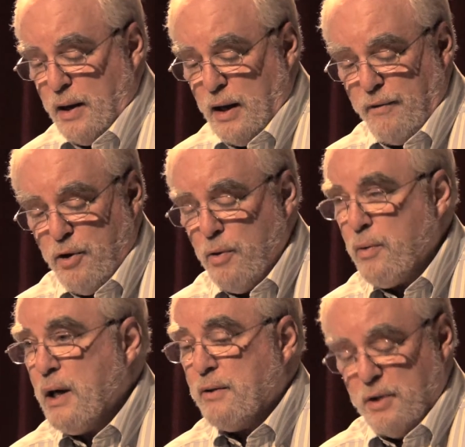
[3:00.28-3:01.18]
And if
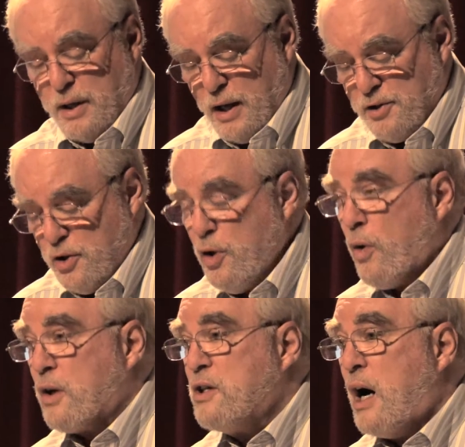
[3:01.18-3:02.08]
you get today's New
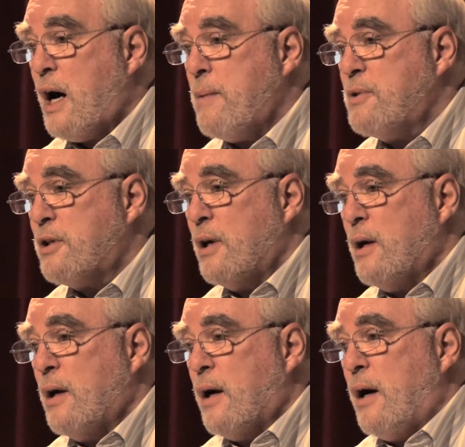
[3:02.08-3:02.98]
York Times,
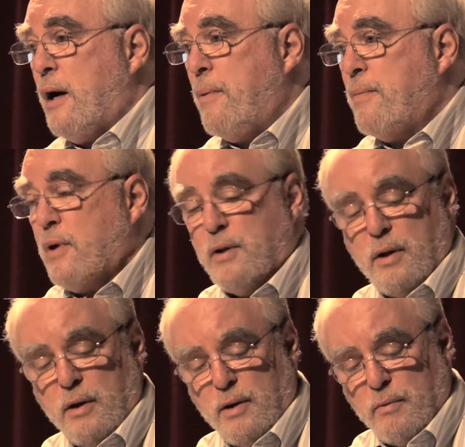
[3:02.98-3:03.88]

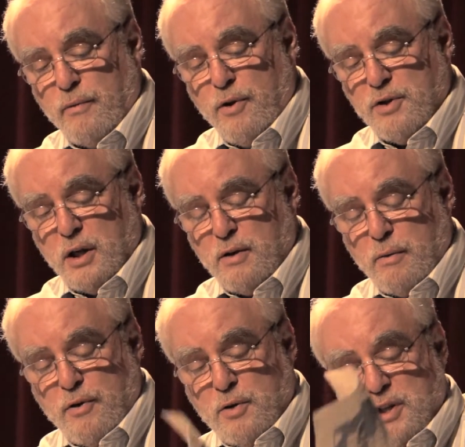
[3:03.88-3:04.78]
in the Sunday Review